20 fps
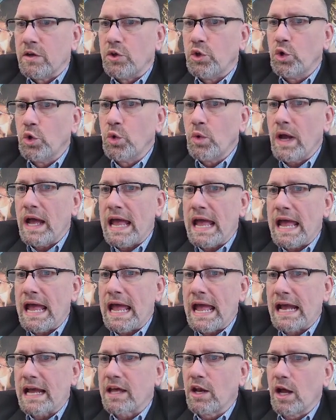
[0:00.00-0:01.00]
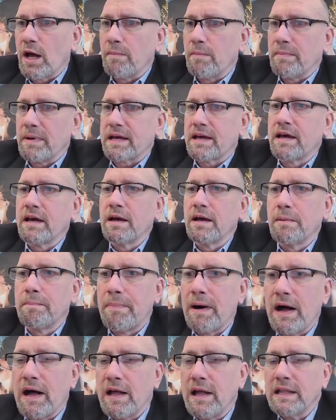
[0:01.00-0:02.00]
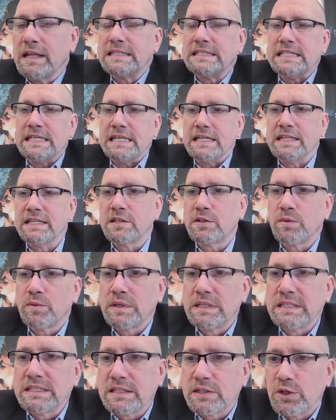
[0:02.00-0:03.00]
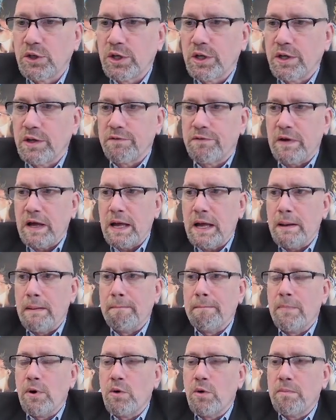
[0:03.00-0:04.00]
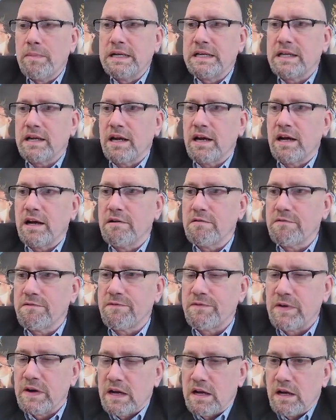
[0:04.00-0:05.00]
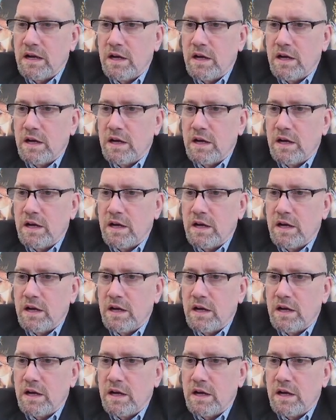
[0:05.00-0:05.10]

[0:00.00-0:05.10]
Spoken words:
New economic policy. This was sort of a moment of